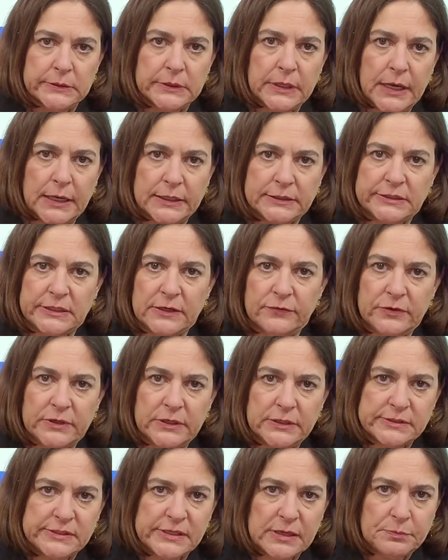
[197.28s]

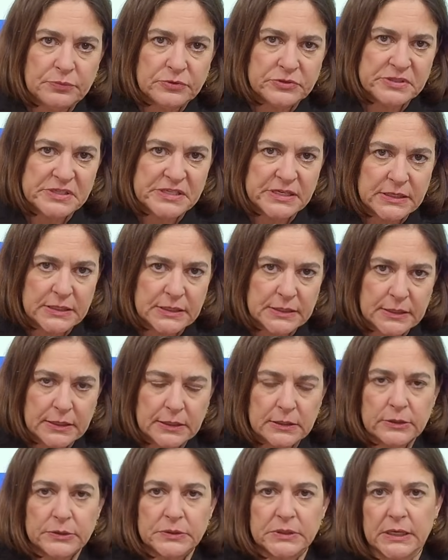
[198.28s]
activities that preceded,
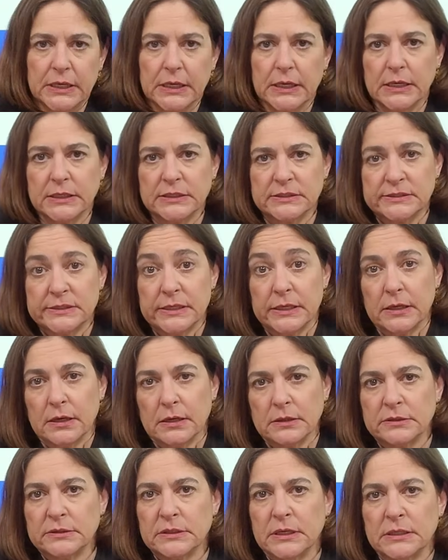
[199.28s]
including sitting
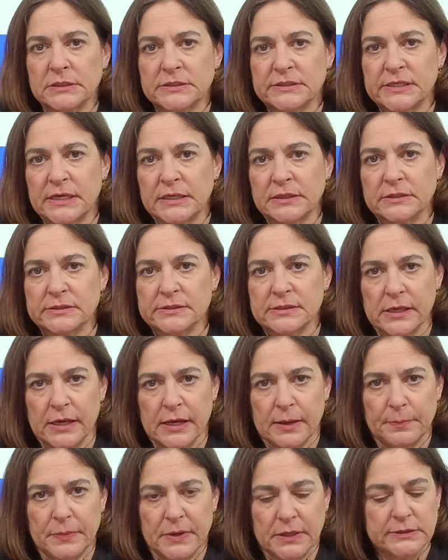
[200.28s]
on Santa's
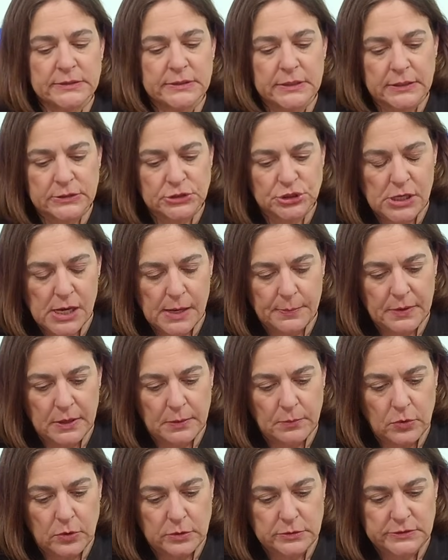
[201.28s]
lap at
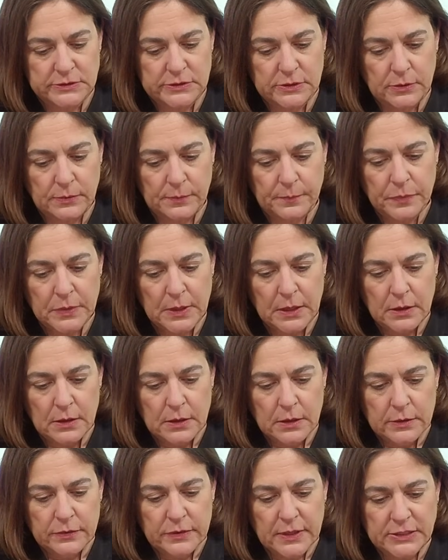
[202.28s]
shopping malls. So
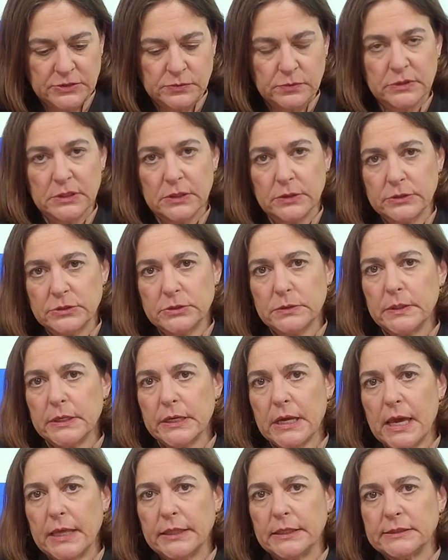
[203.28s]
that's what they were
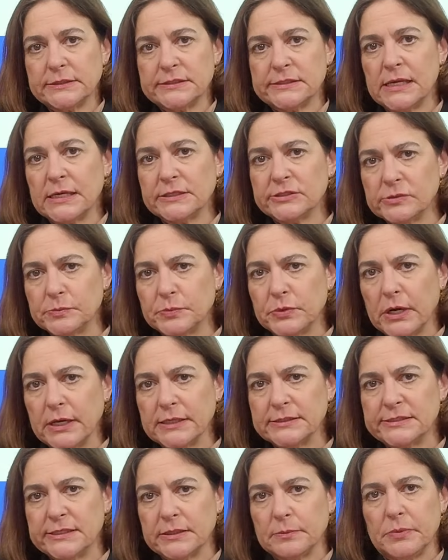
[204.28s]
doing, and it's not
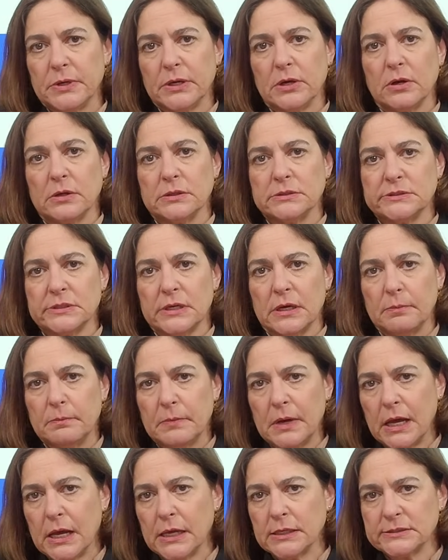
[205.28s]
surprising because
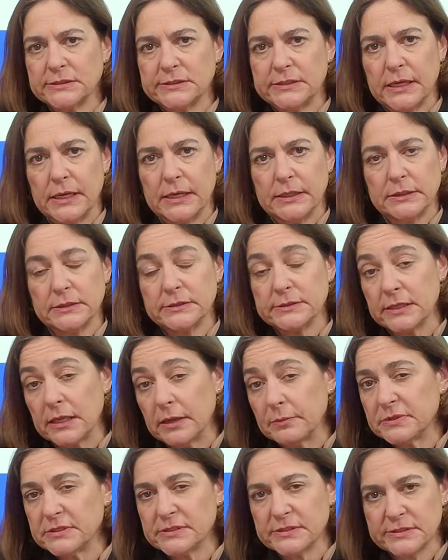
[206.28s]
Hamas and
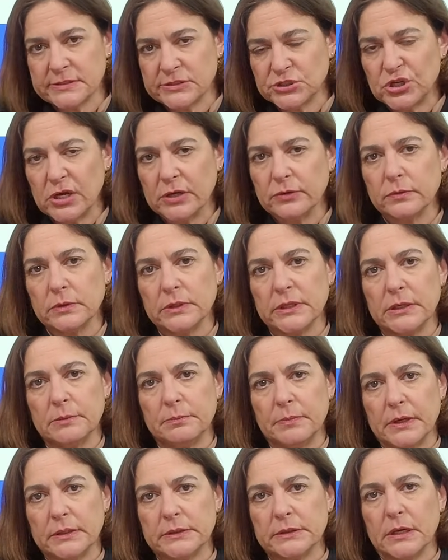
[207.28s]
Islamists generally,
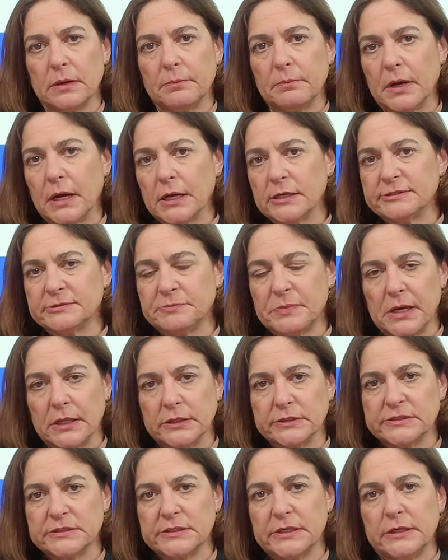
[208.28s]
but Hamas,
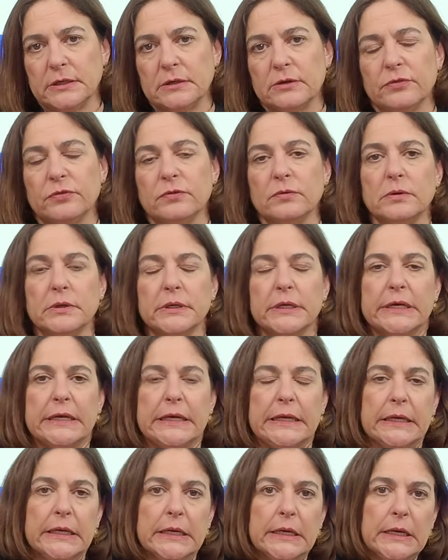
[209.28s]
Palestinian
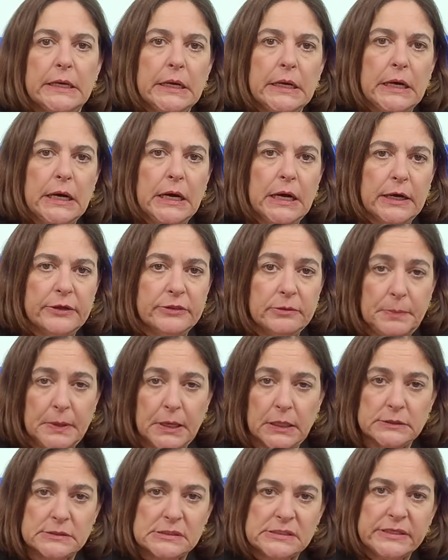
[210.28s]
Authority, the
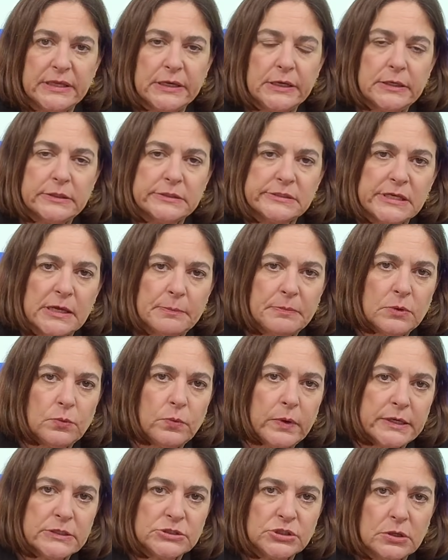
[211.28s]
Palestinians have been
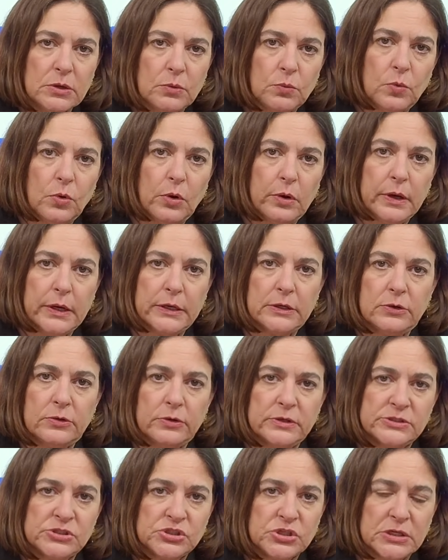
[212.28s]
waging a war on
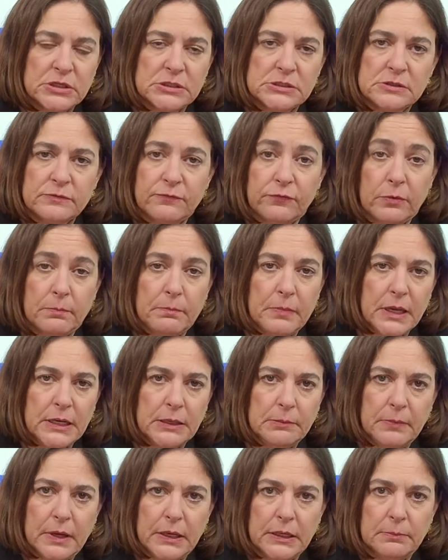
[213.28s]
Christians for
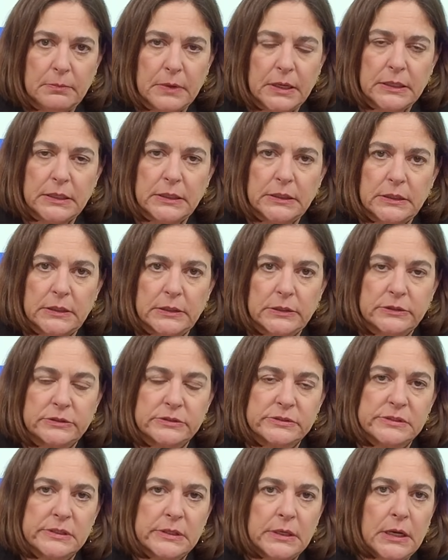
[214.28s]
many, many, many
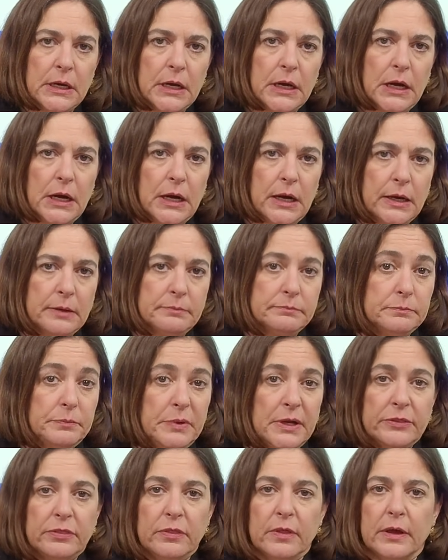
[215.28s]
years.
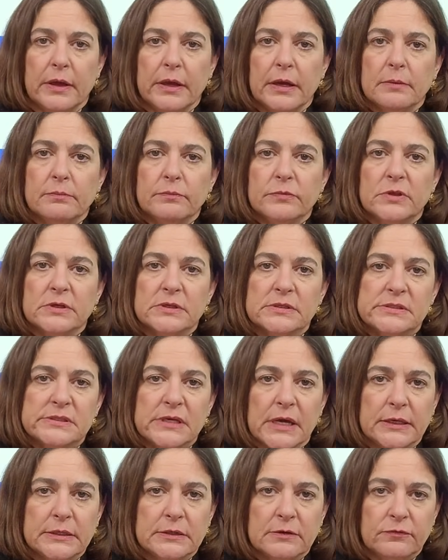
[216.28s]
Bethlehem, the
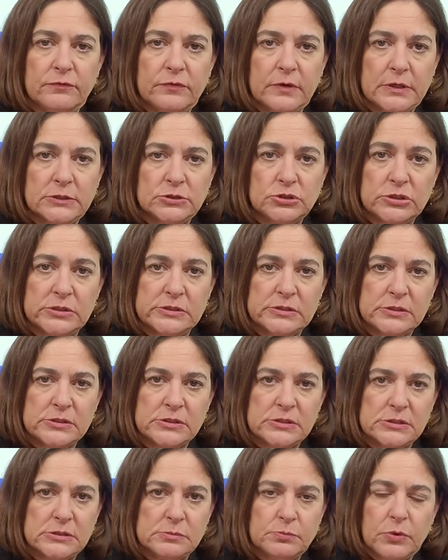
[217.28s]
site of
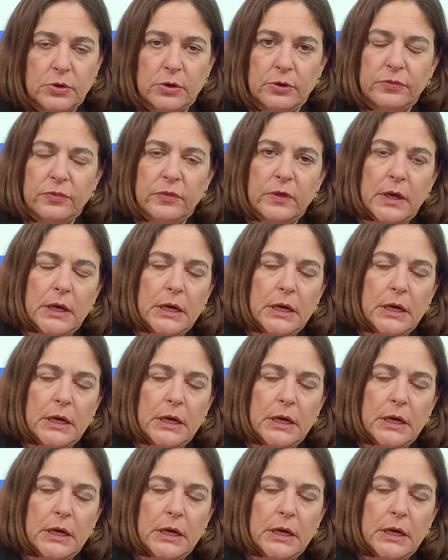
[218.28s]
Jesus' birth,